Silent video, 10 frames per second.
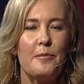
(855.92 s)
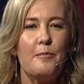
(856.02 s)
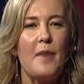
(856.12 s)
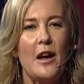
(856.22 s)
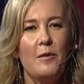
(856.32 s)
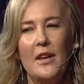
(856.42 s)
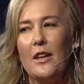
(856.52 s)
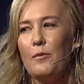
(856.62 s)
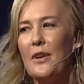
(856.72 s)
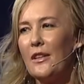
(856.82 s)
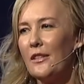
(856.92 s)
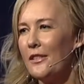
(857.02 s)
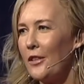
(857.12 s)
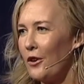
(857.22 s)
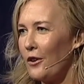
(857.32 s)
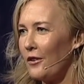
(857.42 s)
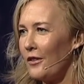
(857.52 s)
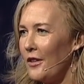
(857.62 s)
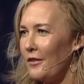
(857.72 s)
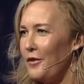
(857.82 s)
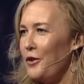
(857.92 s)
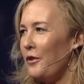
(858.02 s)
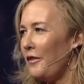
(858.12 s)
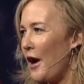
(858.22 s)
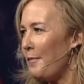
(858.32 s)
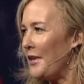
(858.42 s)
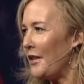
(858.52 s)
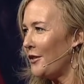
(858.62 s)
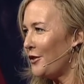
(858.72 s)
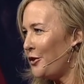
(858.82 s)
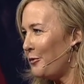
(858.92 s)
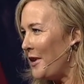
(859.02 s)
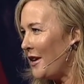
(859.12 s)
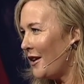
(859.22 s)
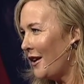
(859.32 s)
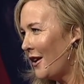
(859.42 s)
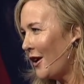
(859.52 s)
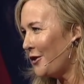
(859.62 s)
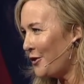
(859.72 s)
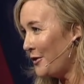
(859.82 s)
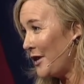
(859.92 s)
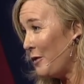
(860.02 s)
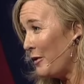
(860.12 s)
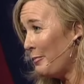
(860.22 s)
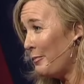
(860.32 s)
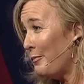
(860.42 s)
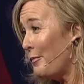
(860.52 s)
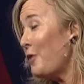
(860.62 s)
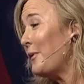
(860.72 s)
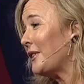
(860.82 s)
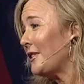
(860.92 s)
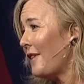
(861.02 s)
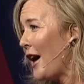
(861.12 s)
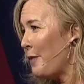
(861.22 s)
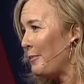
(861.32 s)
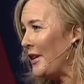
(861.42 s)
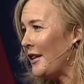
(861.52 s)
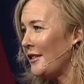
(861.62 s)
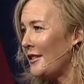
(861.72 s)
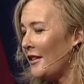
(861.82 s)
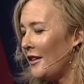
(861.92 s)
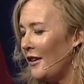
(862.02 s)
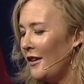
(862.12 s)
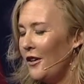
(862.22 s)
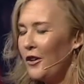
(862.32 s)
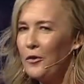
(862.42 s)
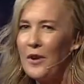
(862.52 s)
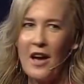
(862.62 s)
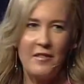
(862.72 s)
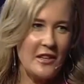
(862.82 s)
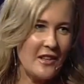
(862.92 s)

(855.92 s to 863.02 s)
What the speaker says: might we reconsider the view of happiness to be associated with moments of happiness? And we have a